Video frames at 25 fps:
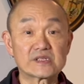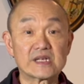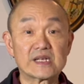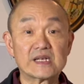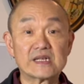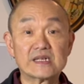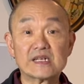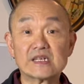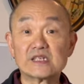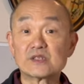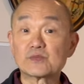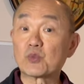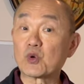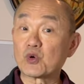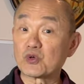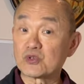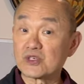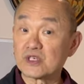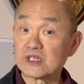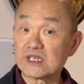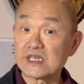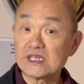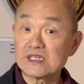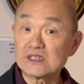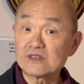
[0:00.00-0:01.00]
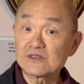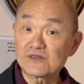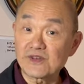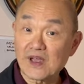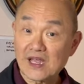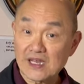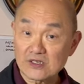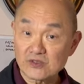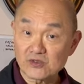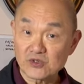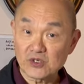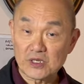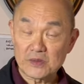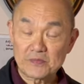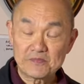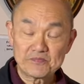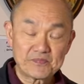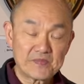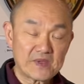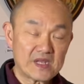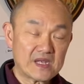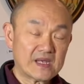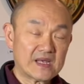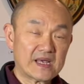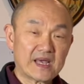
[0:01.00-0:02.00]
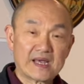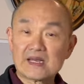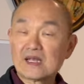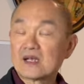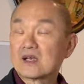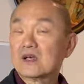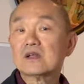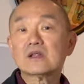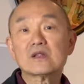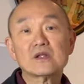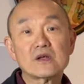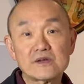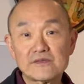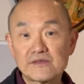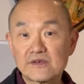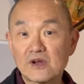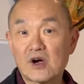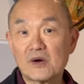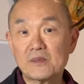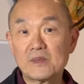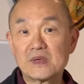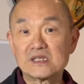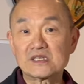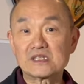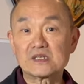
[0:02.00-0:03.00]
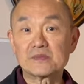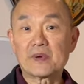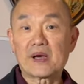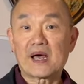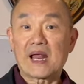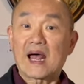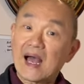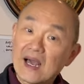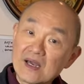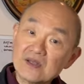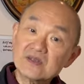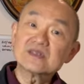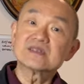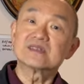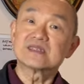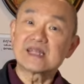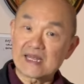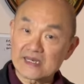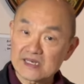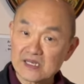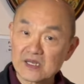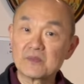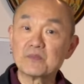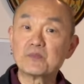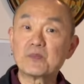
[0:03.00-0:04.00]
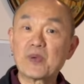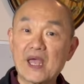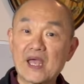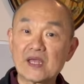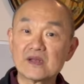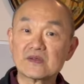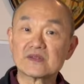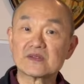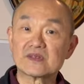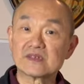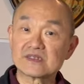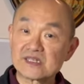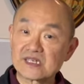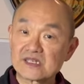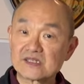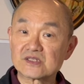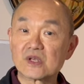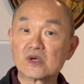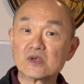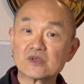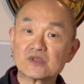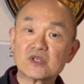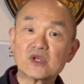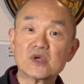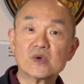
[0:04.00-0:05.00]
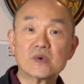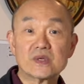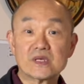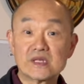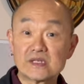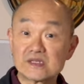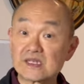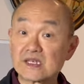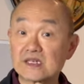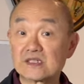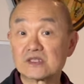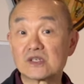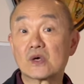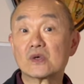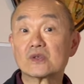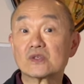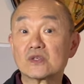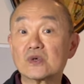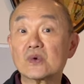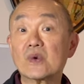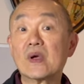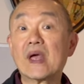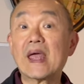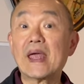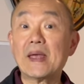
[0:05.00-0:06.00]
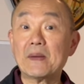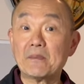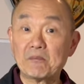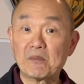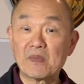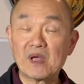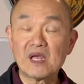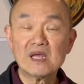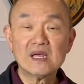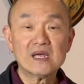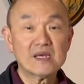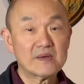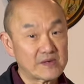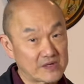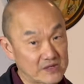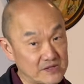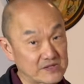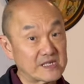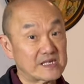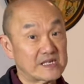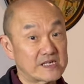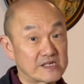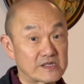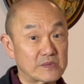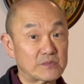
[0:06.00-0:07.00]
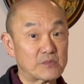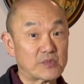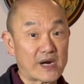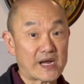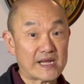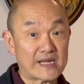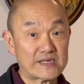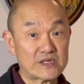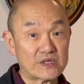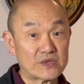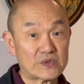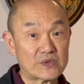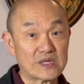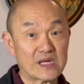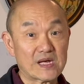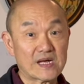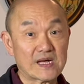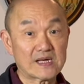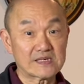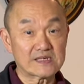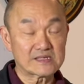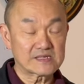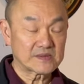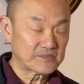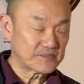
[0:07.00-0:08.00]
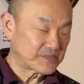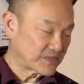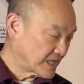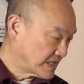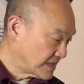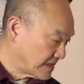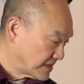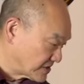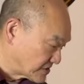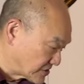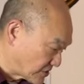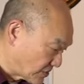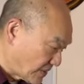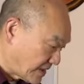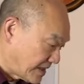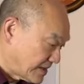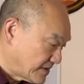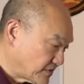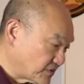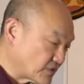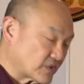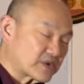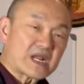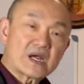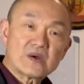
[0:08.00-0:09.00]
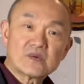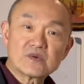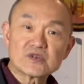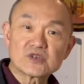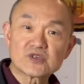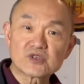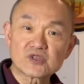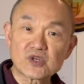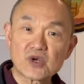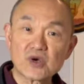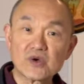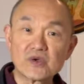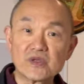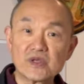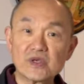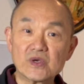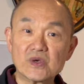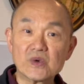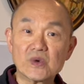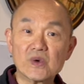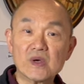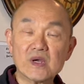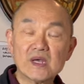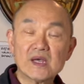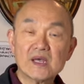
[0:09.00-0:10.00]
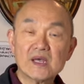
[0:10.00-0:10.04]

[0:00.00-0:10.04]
in his Portuguese factory. And I got a lot of comments about how does that compare to the 602 and the 602M, because it is a brand new last. So I thought I would show you